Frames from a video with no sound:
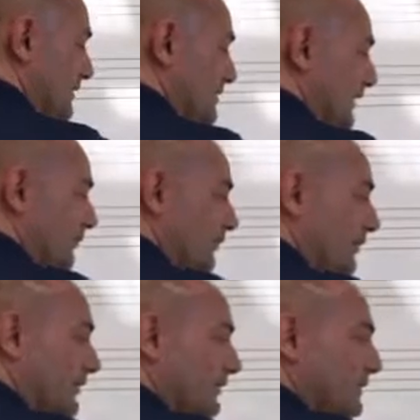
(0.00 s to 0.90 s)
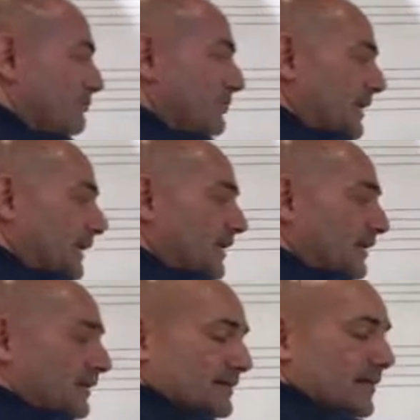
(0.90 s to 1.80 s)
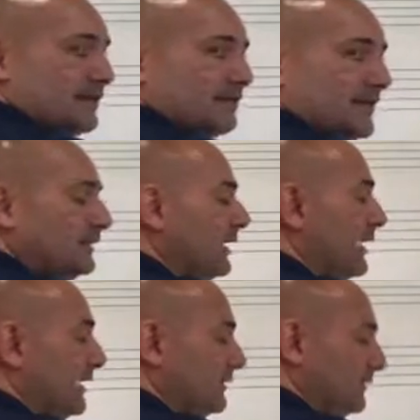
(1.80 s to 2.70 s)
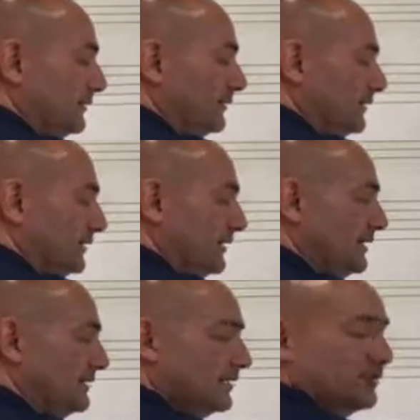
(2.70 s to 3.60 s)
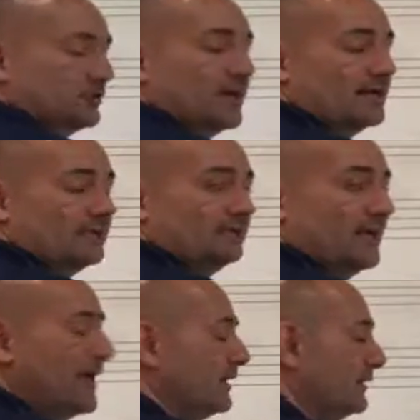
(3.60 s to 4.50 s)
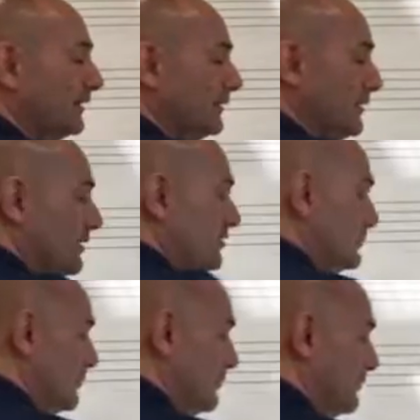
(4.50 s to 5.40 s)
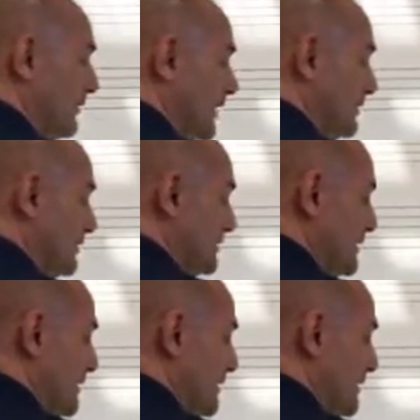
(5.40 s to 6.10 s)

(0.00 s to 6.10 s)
we say, well, this is a B. It's on the B line. The key signature has a flat in it. So the name of this